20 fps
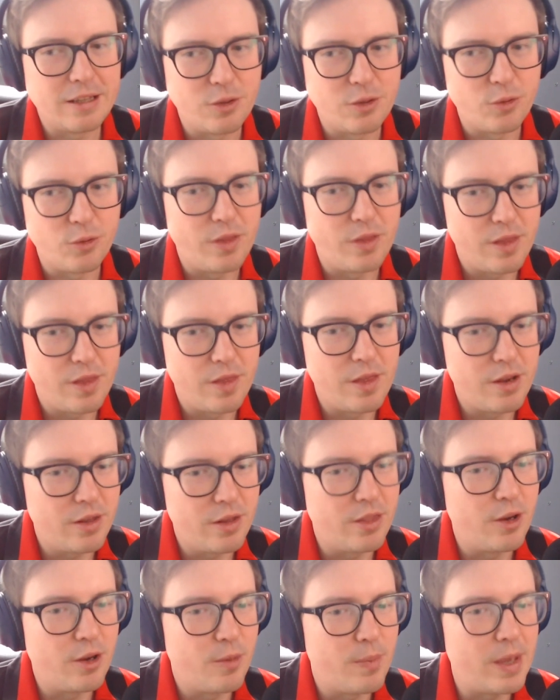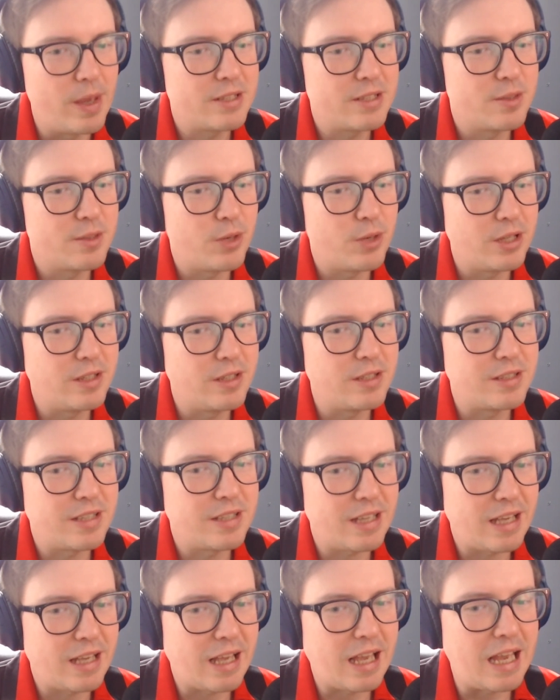their best and
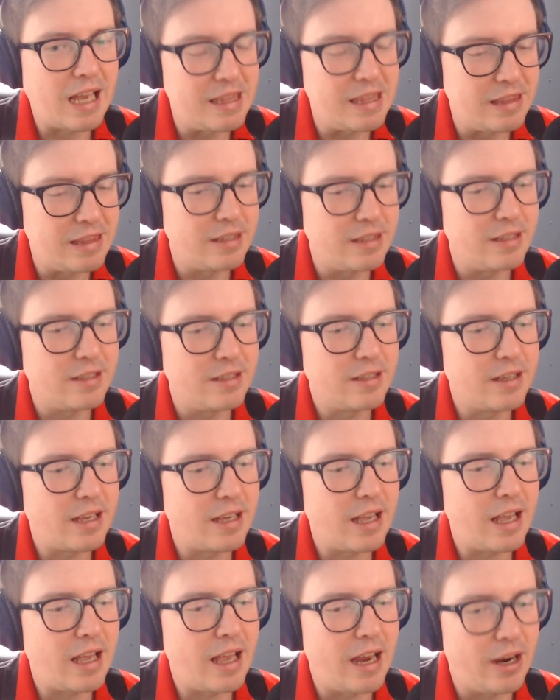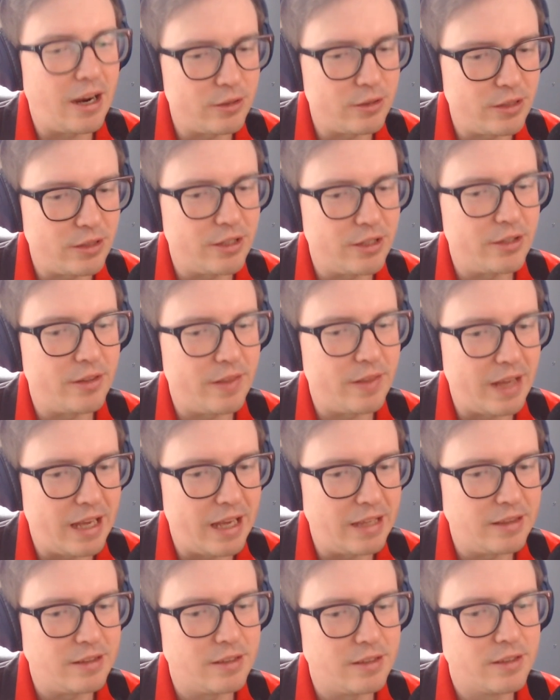brightest in earlier
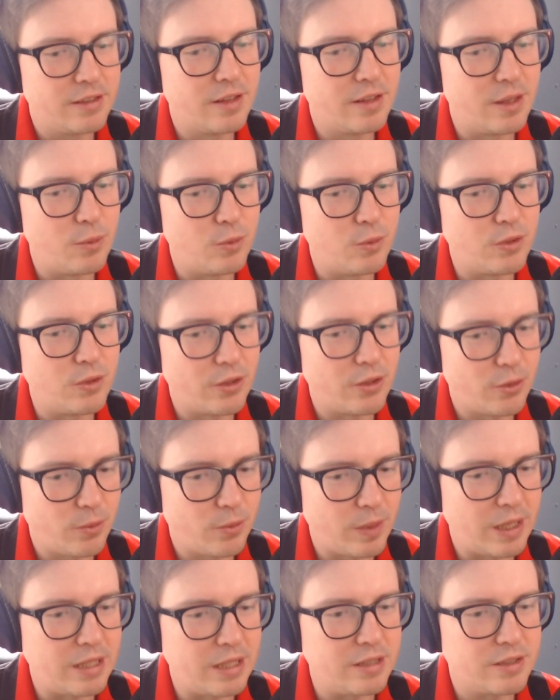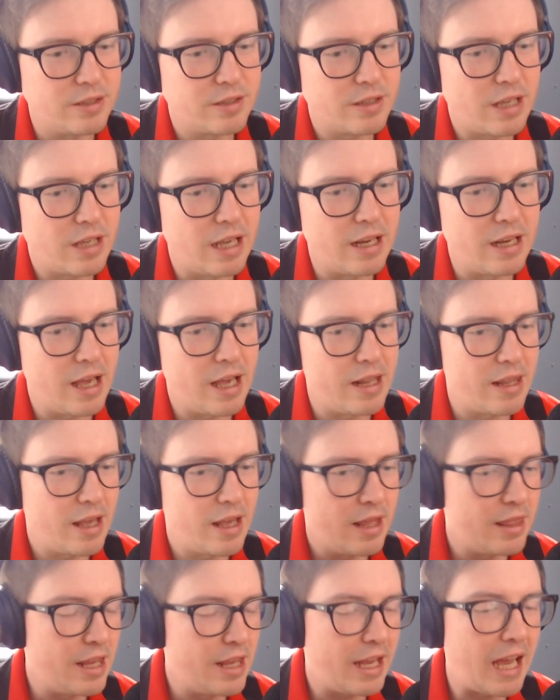than they would otherwise, and
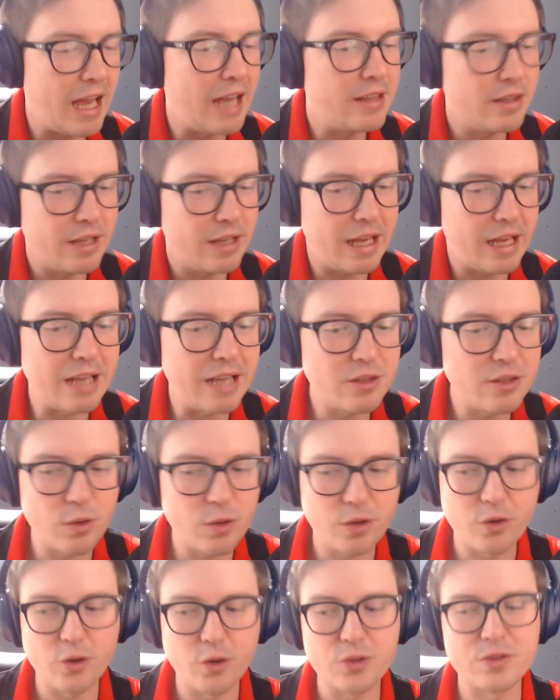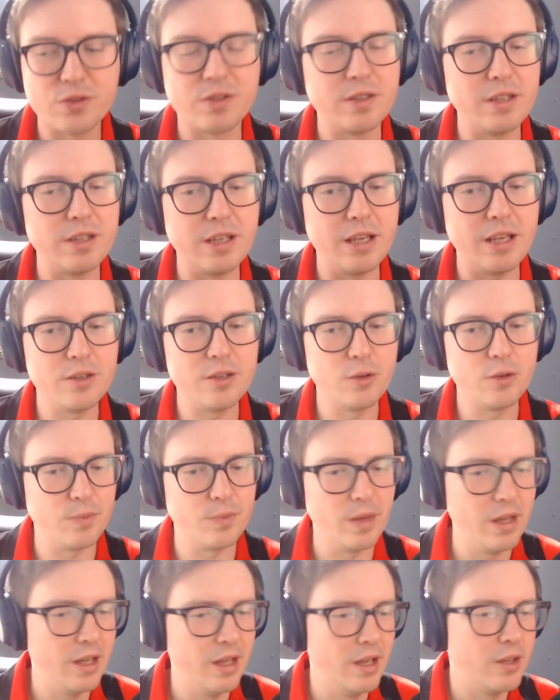you can't do it across.
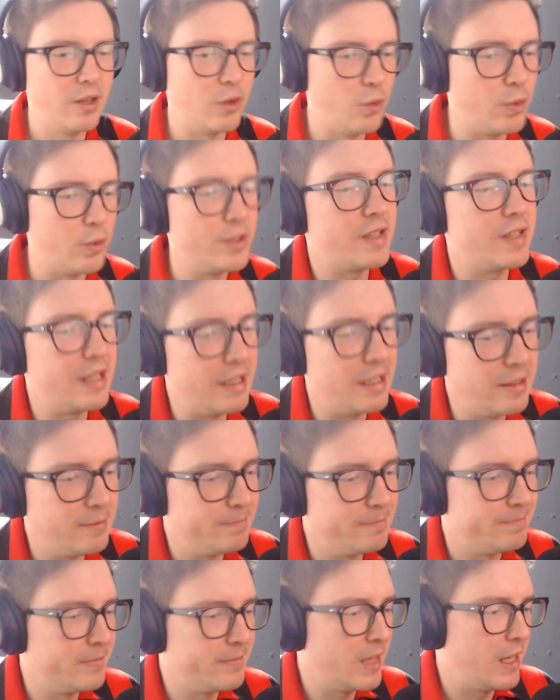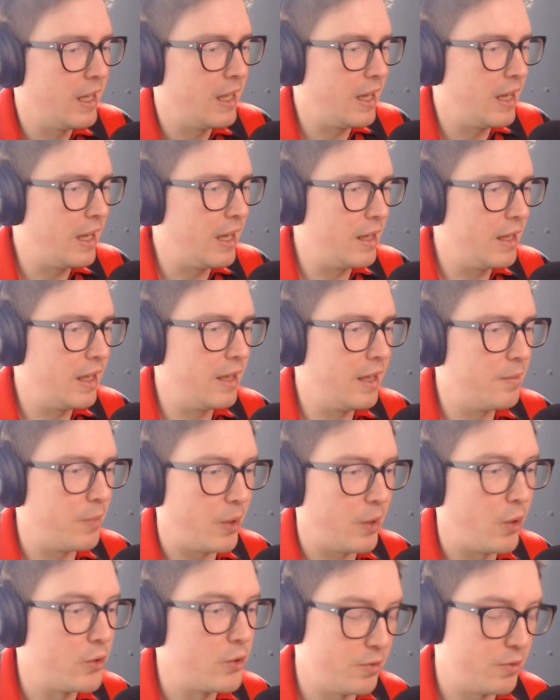No one's saying,
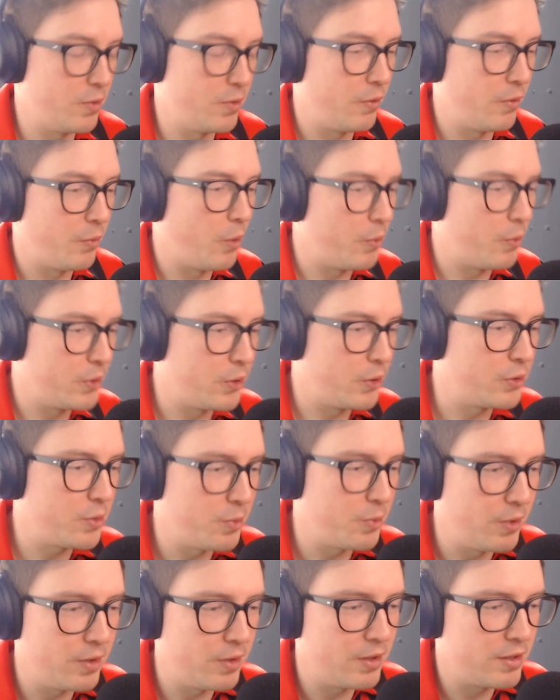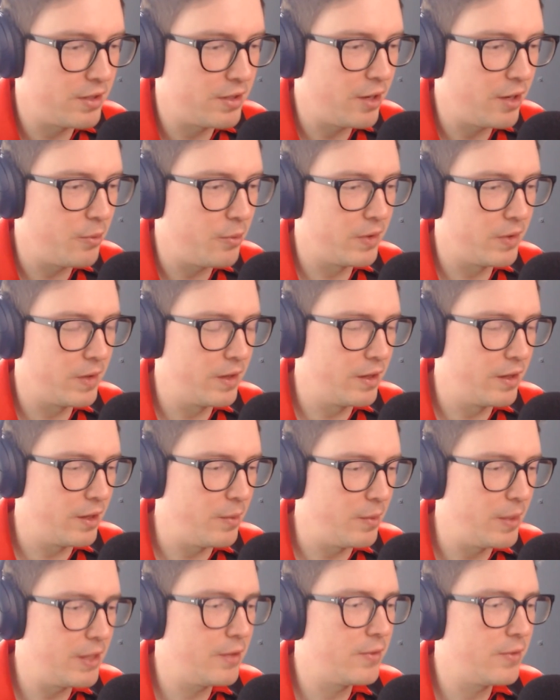because of what we talked about at the start with the
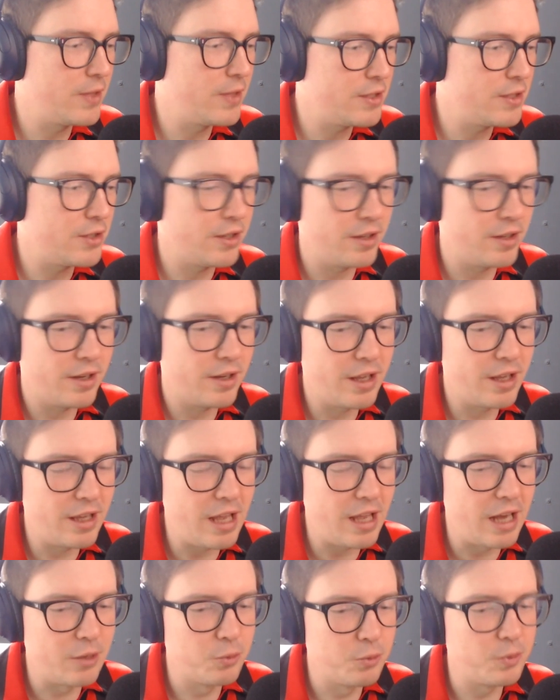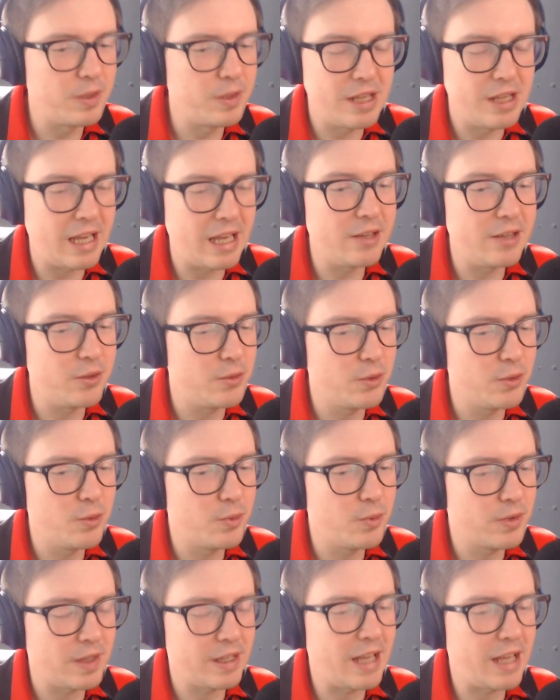competitiveness nature. I don't think you can't do
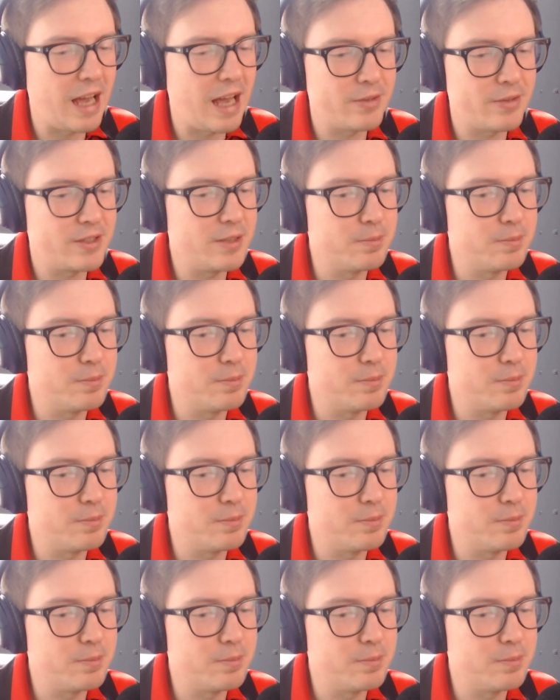it with like half a